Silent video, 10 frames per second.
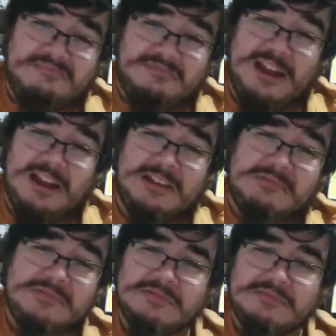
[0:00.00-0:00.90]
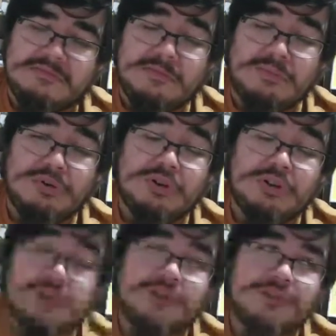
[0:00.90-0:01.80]
Rhymes. Book
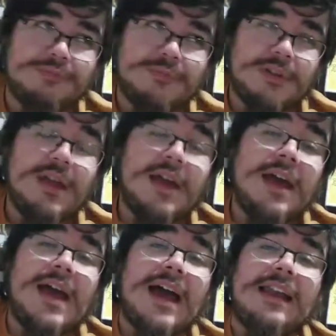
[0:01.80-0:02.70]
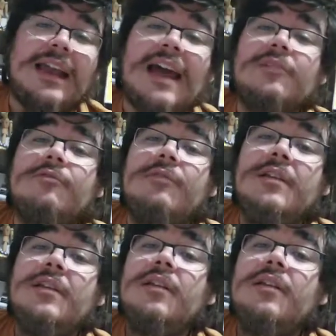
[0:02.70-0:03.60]
look. I like the way
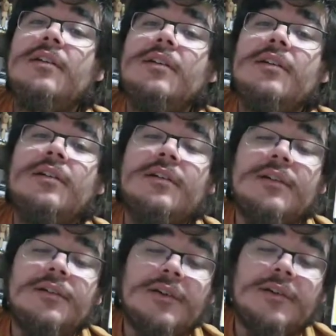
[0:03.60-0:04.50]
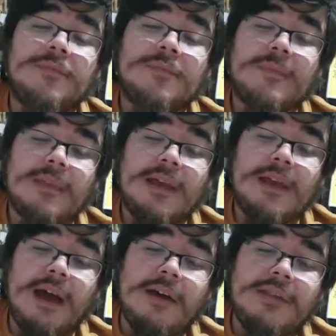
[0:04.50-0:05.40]
they look.
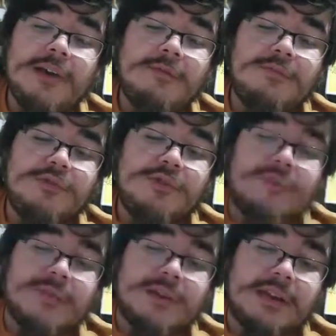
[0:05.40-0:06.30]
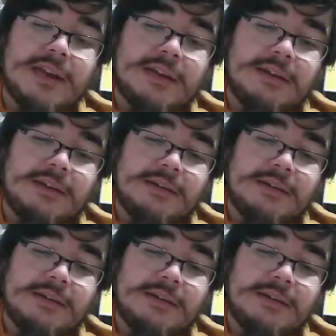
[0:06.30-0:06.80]
How they would move unlike